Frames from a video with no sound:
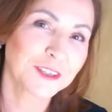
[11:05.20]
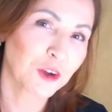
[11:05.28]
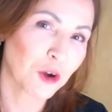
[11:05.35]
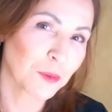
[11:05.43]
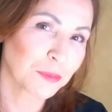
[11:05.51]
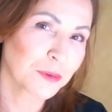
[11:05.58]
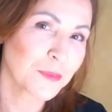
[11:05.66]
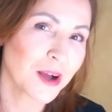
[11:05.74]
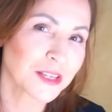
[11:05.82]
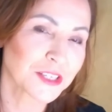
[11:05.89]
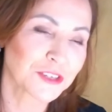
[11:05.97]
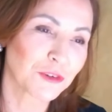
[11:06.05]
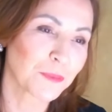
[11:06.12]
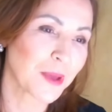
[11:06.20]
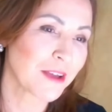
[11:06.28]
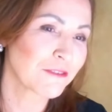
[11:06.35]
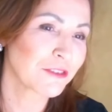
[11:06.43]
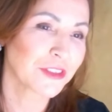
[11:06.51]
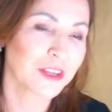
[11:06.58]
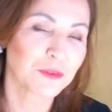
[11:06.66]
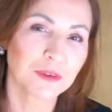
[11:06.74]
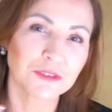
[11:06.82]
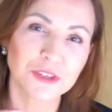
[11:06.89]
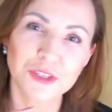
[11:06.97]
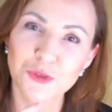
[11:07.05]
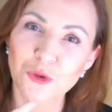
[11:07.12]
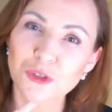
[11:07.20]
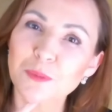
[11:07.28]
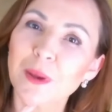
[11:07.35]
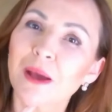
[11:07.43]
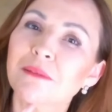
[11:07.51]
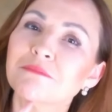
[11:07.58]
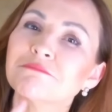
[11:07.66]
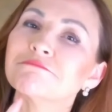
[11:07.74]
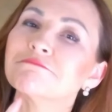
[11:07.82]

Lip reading: and compromises from everything we've just talked about.